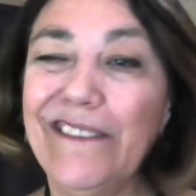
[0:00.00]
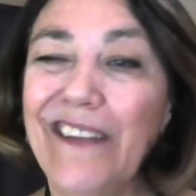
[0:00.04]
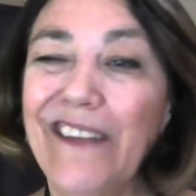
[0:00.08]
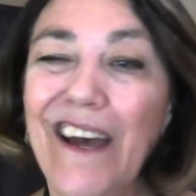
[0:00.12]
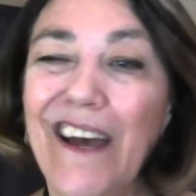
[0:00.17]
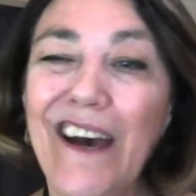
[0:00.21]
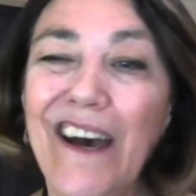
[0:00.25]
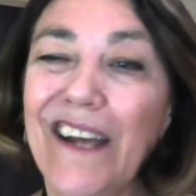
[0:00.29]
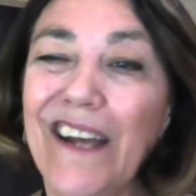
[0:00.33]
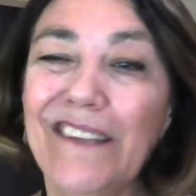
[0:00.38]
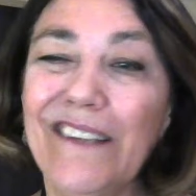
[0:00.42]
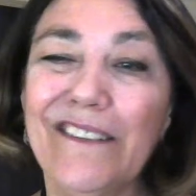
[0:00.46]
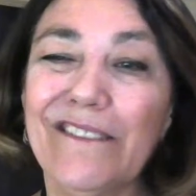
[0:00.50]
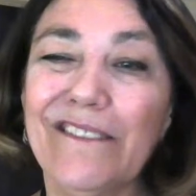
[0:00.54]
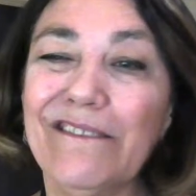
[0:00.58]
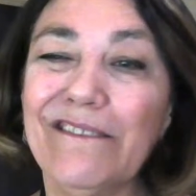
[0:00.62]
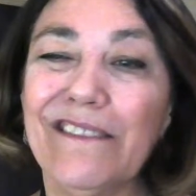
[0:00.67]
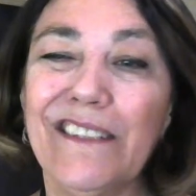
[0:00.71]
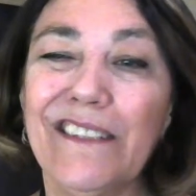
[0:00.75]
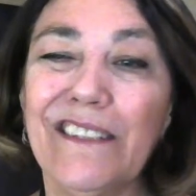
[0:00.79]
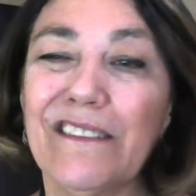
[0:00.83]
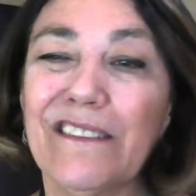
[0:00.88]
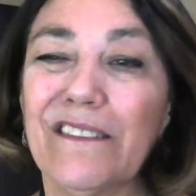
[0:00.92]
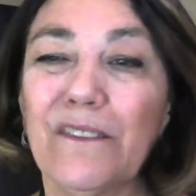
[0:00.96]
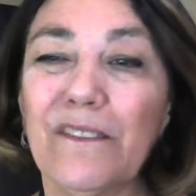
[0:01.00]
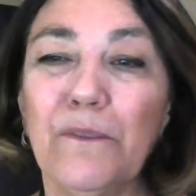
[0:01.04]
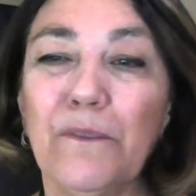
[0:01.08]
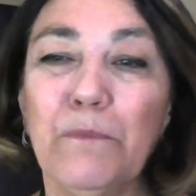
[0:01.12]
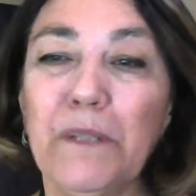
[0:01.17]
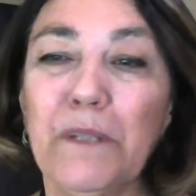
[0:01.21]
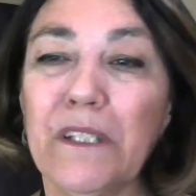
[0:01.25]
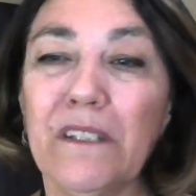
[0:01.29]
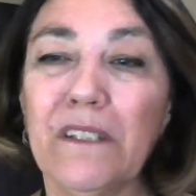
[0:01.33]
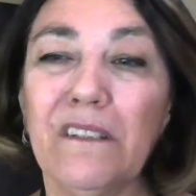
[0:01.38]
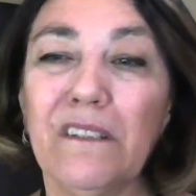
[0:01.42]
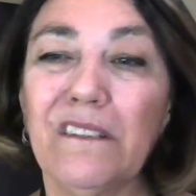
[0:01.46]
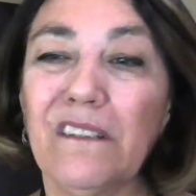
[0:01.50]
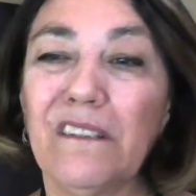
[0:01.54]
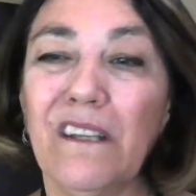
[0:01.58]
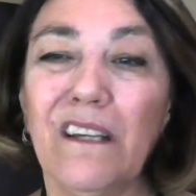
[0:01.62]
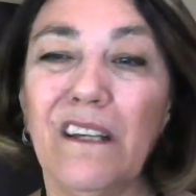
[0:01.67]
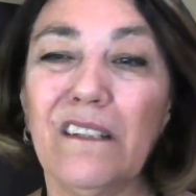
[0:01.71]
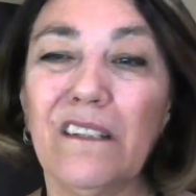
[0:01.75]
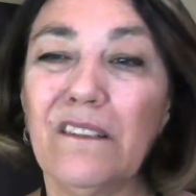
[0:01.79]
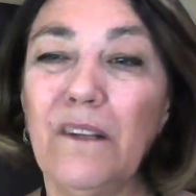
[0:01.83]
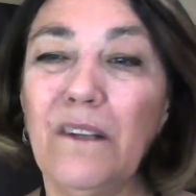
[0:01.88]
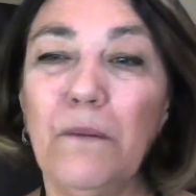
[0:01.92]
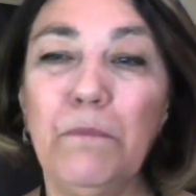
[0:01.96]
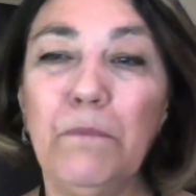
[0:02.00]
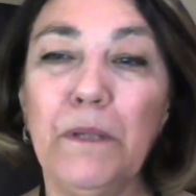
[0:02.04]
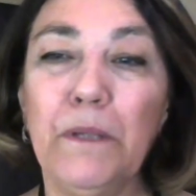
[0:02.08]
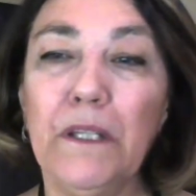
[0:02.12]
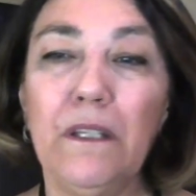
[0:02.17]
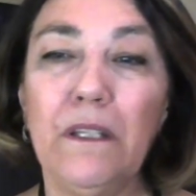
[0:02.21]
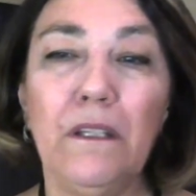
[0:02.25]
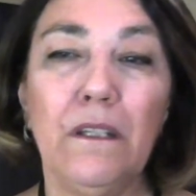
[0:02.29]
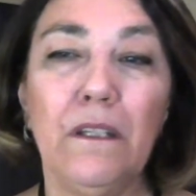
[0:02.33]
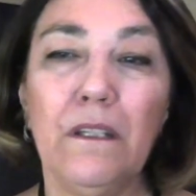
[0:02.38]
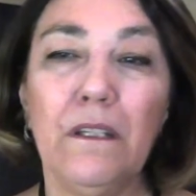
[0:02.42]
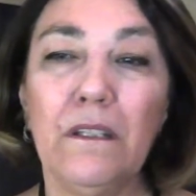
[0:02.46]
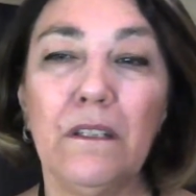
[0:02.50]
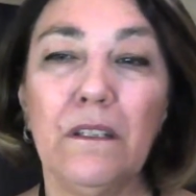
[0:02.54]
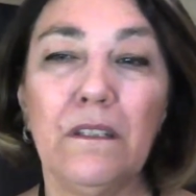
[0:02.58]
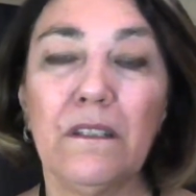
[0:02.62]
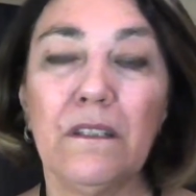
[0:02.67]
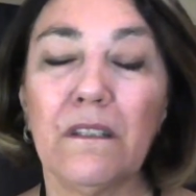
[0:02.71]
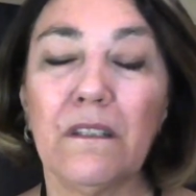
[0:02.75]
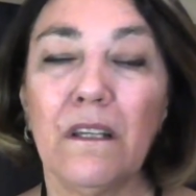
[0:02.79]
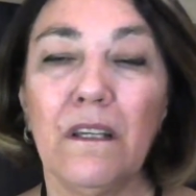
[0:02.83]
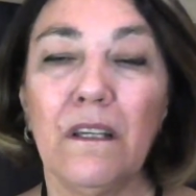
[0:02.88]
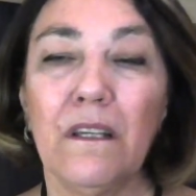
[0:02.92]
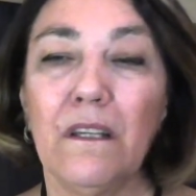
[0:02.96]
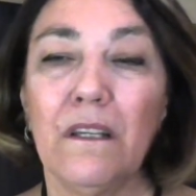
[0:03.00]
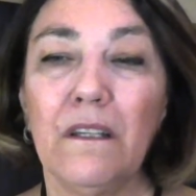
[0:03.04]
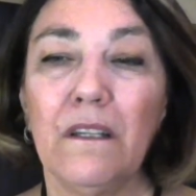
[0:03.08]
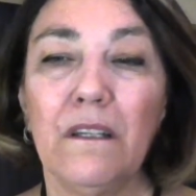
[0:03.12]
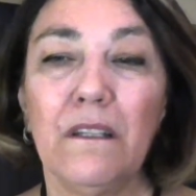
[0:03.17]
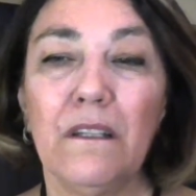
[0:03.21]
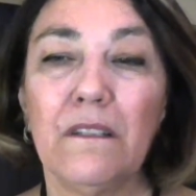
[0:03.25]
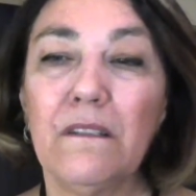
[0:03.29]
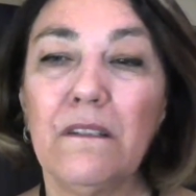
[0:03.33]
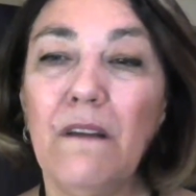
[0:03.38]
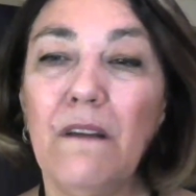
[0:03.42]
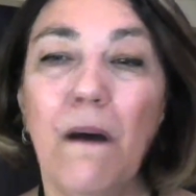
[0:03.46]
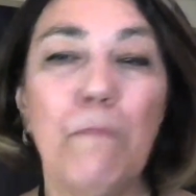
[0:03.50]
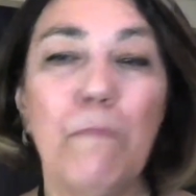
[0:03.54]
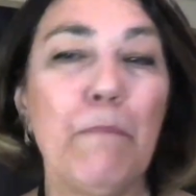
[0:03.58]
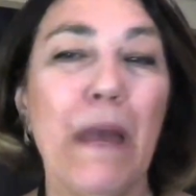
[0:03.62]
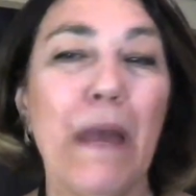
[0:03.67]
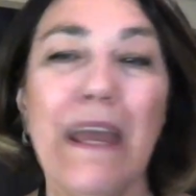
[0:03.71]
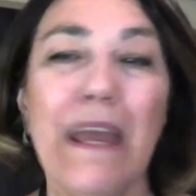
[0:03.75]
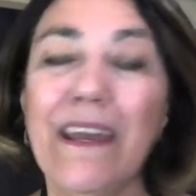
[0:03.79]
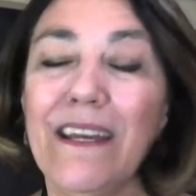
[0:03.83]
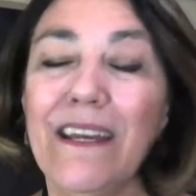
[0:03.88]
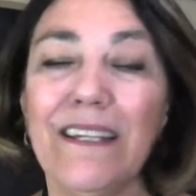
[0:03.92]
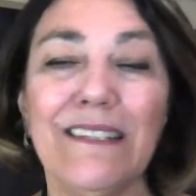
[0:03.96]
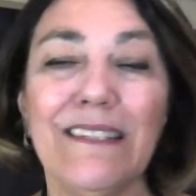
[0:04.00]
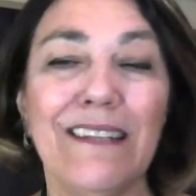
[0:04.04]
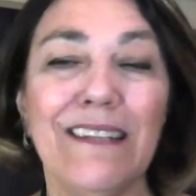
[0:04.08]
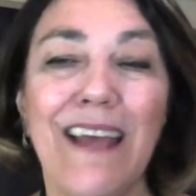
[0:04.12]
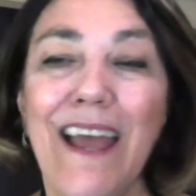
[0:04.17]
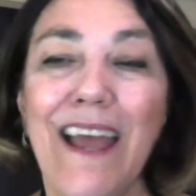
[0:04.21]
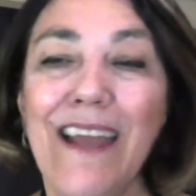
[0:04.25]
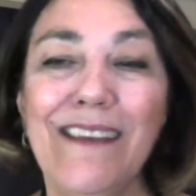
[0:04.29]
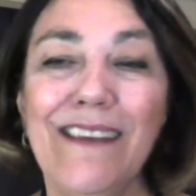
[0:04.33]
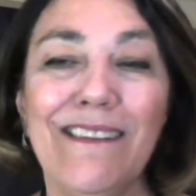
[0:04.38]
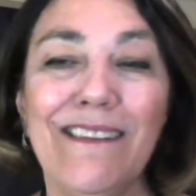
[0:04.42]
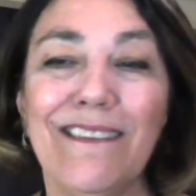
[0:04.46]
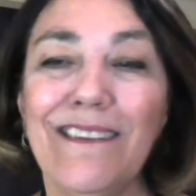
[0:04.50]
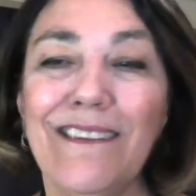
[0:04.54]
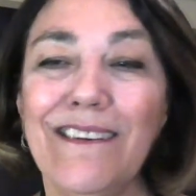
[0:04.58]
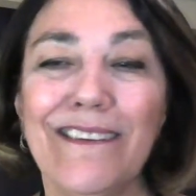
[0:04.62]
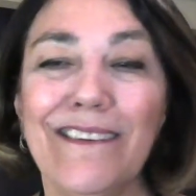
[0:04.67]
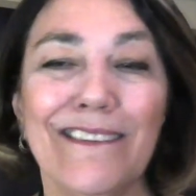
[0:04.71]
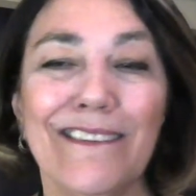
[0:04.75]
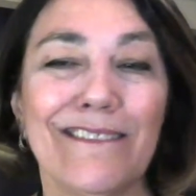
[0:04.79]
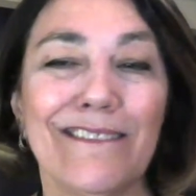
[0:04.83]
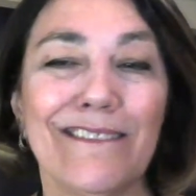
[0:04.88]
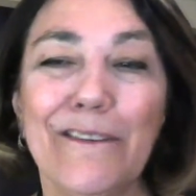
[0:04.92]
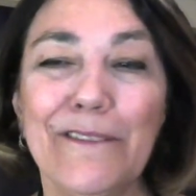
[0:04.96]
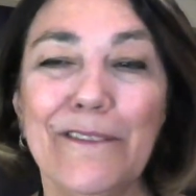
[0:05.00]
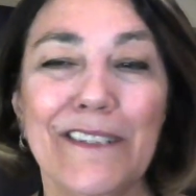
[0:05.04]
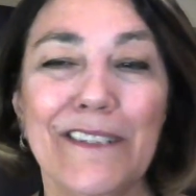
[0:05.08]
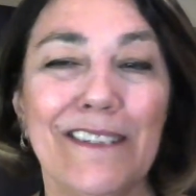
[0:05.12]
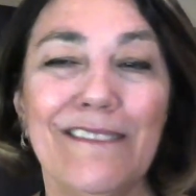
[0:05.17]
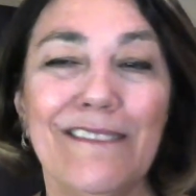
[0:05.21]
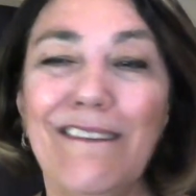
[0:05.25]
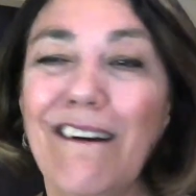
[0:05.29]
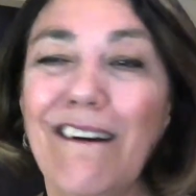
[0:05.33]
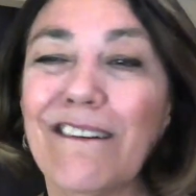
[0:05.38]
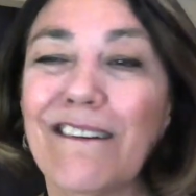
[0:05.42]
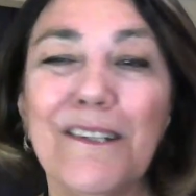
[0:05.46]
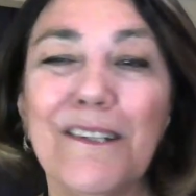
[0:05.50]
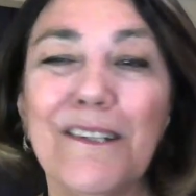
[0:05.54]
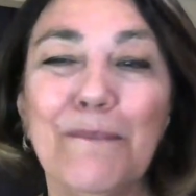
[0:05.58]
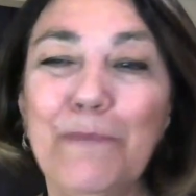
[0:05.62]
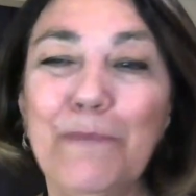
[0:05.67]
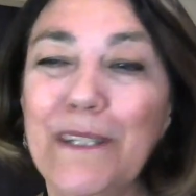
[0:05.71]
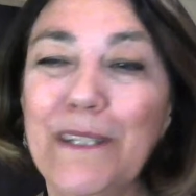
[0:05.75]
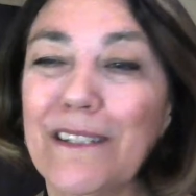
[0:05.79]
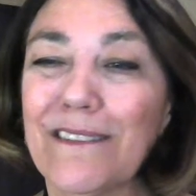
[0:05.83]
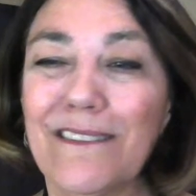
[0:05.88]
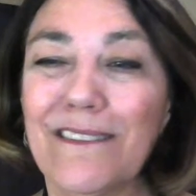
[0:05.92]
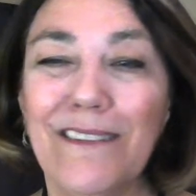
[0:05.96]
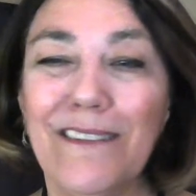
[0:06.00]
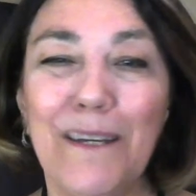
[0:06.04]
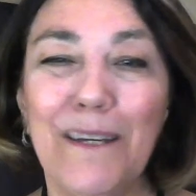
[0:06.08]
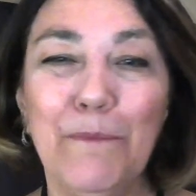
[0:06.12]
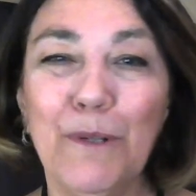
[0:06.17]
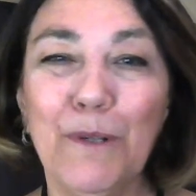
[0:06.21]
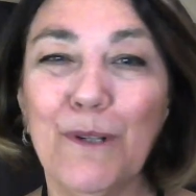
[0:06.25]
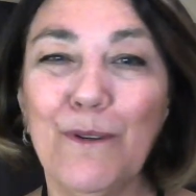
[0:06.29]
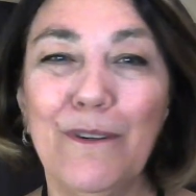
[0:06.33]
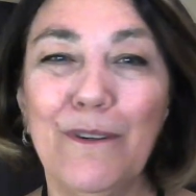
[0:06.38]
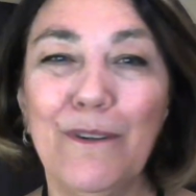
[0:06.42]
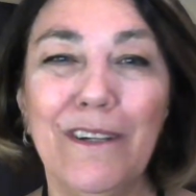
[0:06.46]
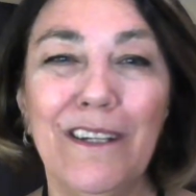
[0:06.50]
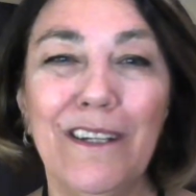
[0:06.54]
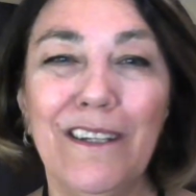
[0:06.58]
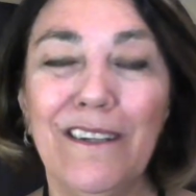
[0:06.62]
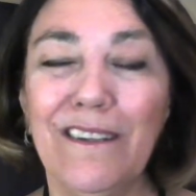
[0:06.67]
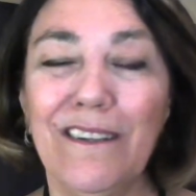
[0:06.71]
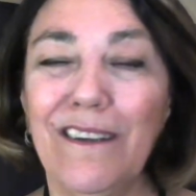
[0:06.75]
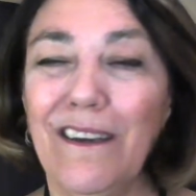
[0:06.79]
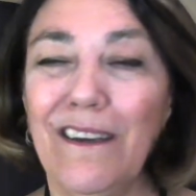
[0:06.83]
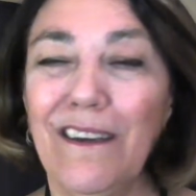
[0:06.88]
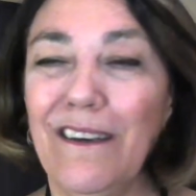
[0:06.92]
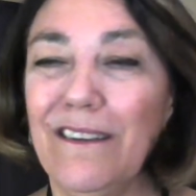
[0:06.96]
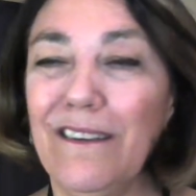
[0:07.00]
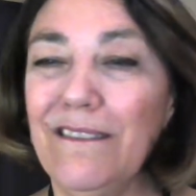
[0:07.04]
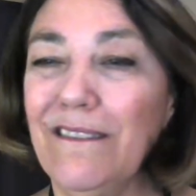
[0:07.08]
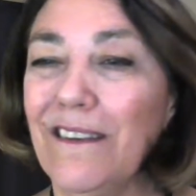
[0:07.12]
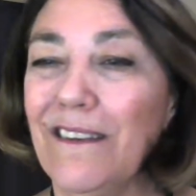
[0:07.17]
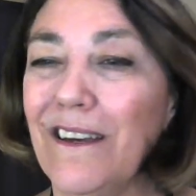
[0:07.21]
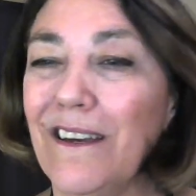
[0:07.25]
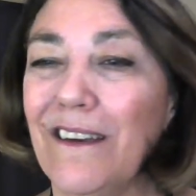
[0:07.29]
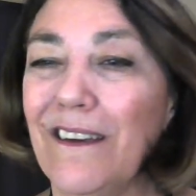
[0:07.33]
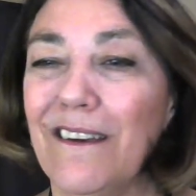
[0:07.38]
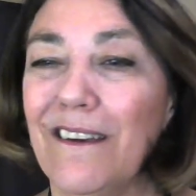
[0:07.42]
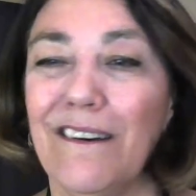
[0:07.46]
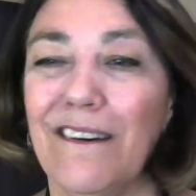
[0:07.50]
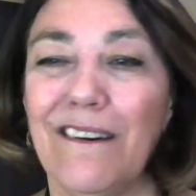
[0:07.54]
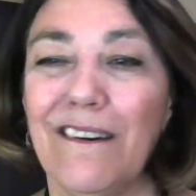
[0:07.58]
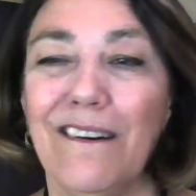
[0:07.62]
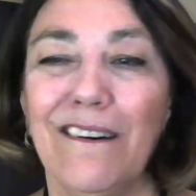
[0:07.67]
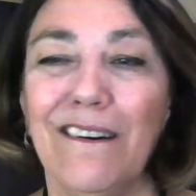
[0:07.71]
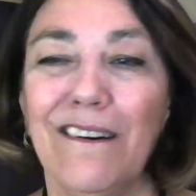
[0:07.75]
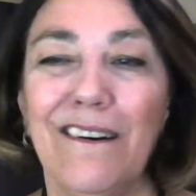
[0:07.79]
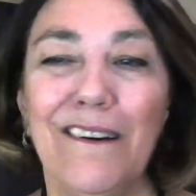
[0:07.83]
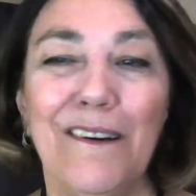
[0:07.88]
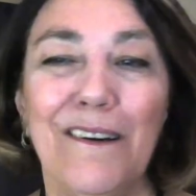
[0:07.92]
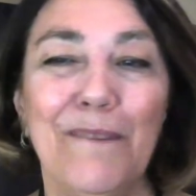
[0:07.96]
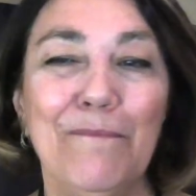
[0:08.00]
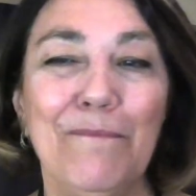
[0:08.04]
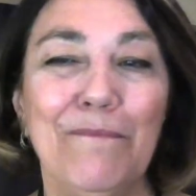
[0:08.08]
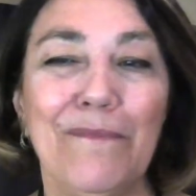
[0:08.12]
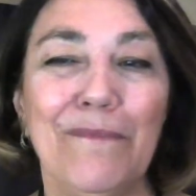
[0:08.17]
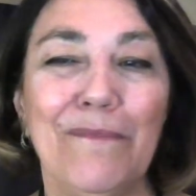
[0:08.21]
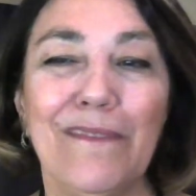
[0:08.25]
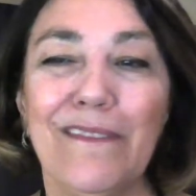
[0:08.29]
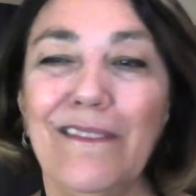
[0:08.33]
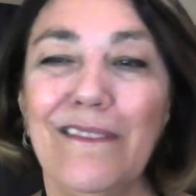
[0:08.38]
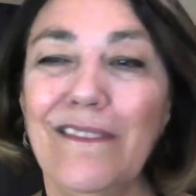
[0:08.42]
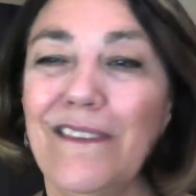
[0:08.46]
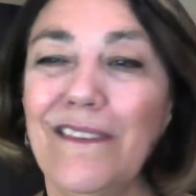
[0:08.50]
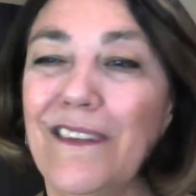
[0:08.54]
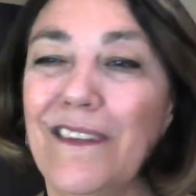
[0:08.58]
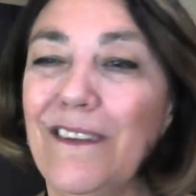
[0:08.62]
No, I don't think so, because XRP is not pegged to anything, so it's not going to be a stable coin. And the